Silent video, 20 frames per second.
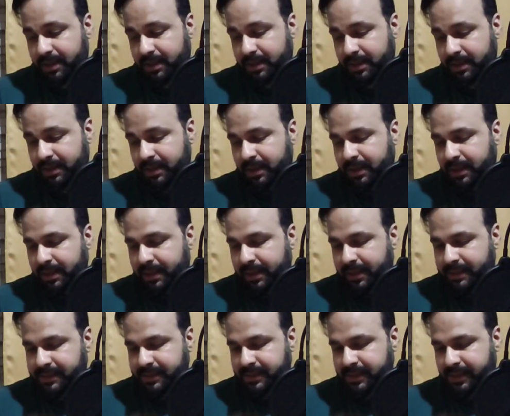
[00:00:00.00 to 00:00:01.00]
Let's see
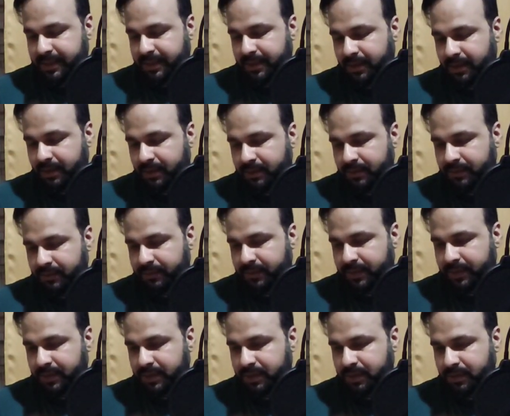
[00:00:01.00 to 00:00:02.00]
on
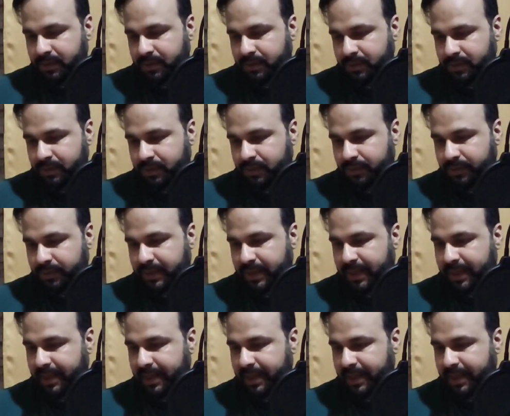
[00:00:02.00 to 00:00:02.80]
video, do we have...